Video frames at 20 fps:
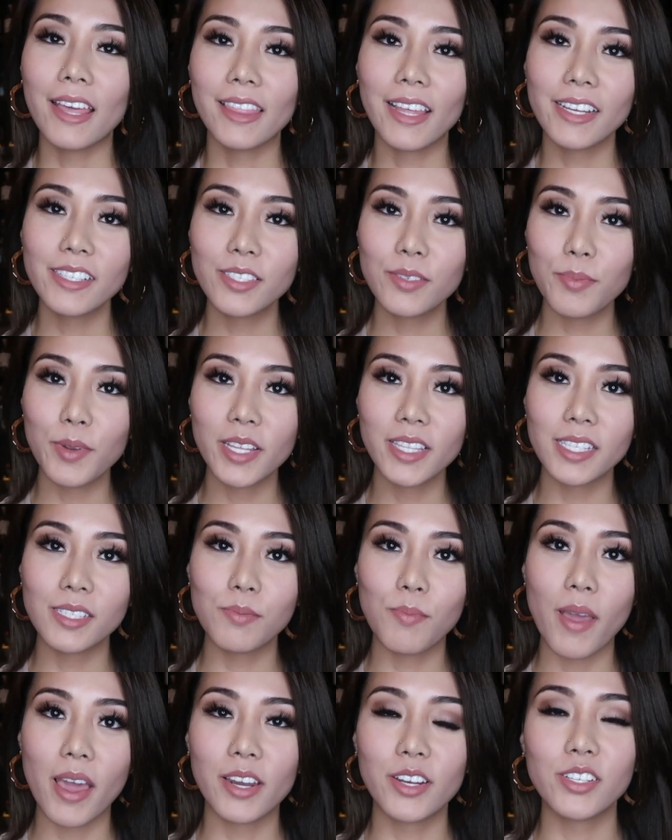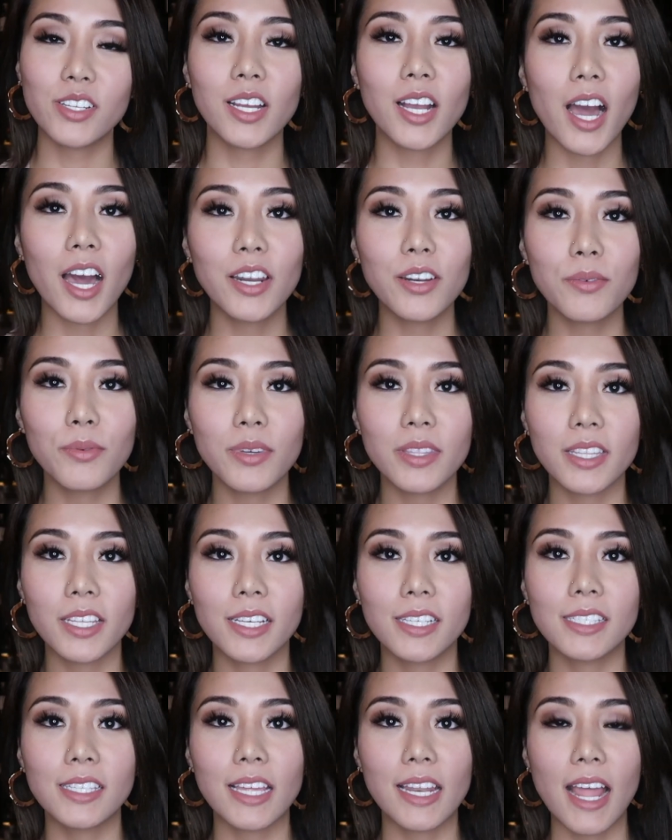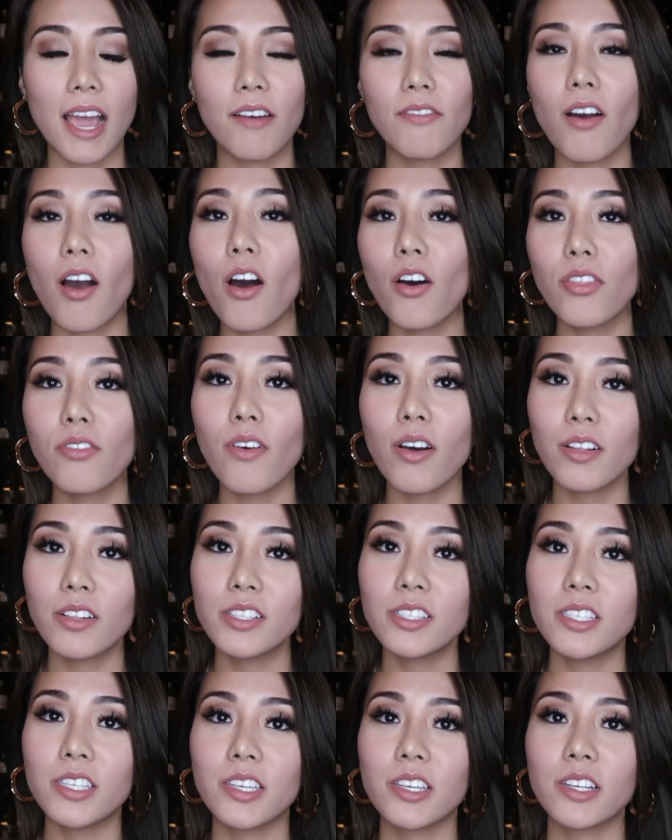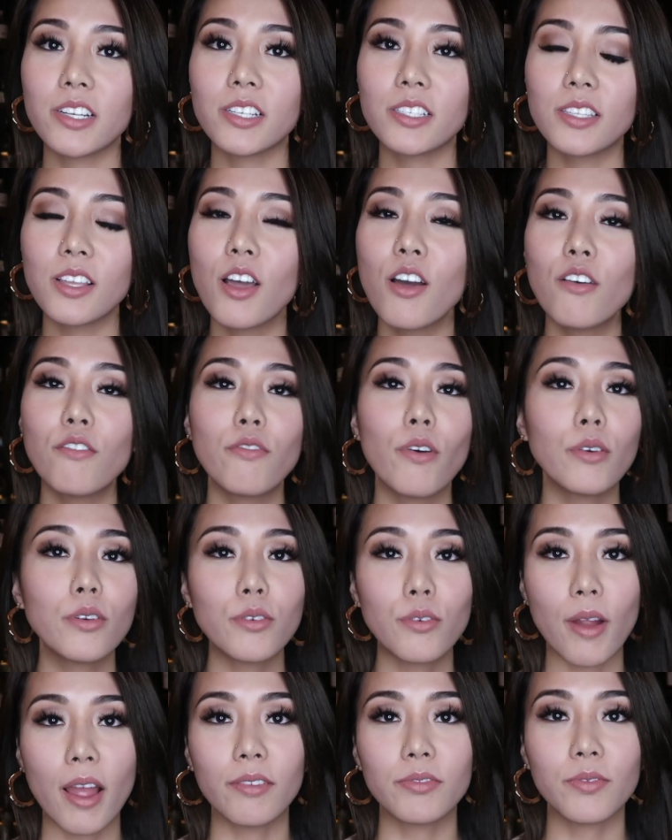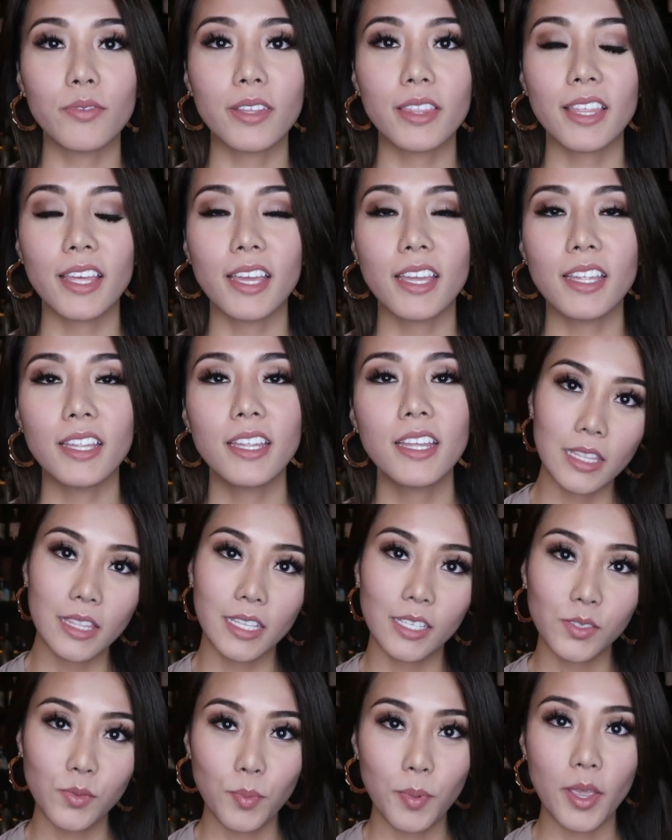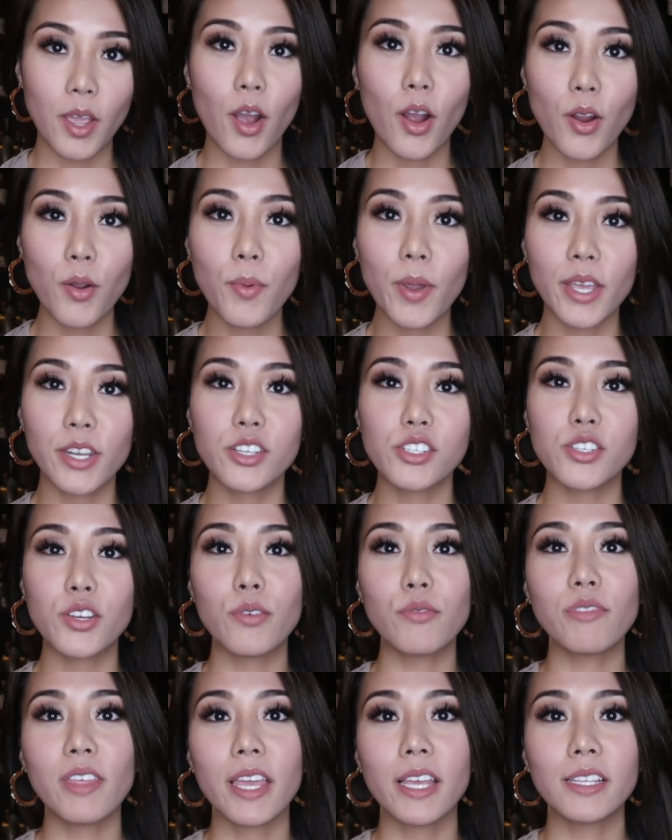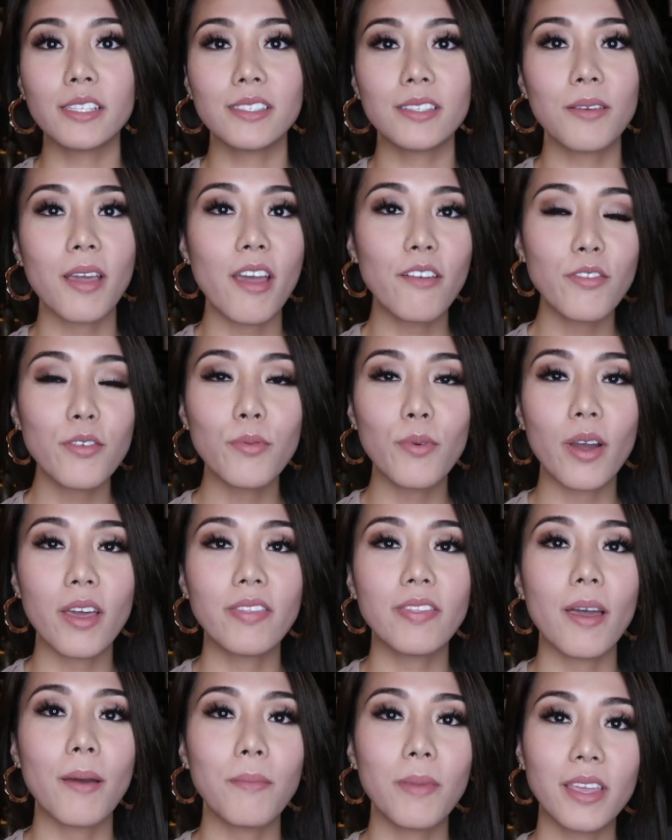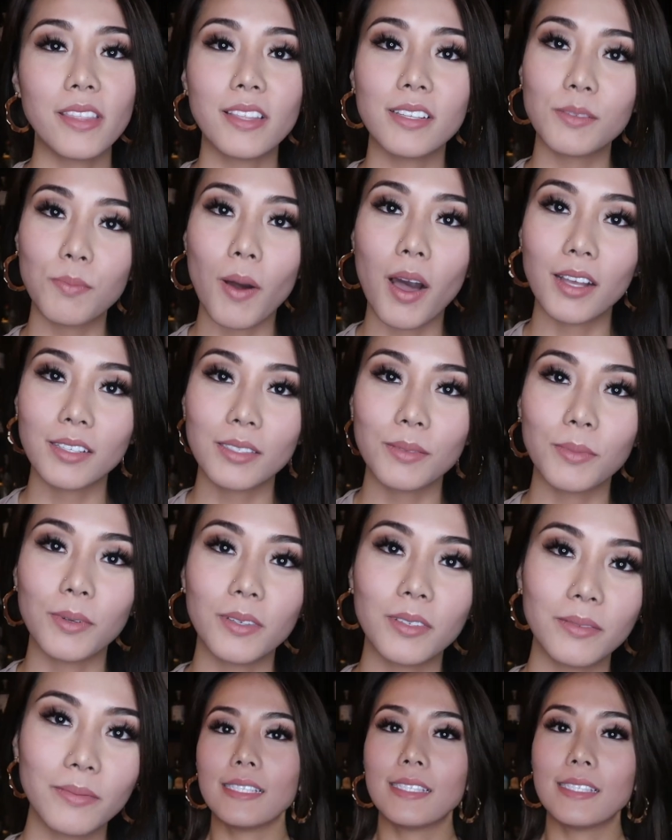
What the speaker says: I'd like to bring this banner to Ghana with us and have all the volunteers photographed with it. This will be our way to show thanks to everyone that made this possible.